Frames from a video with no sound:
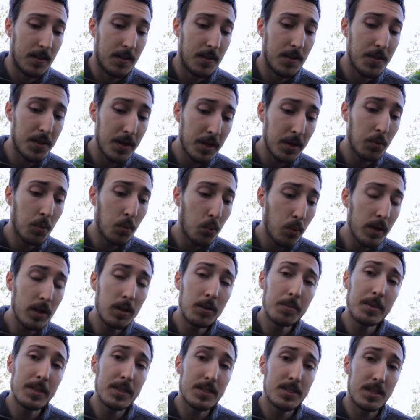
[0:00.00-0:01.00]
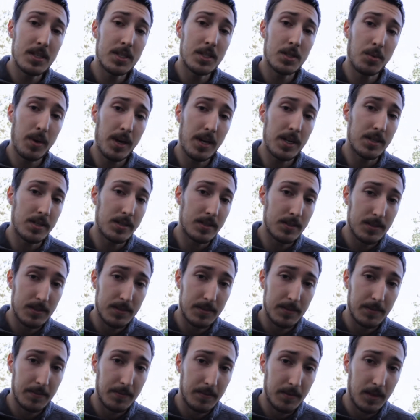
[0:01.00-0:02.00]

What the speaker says: there will be situations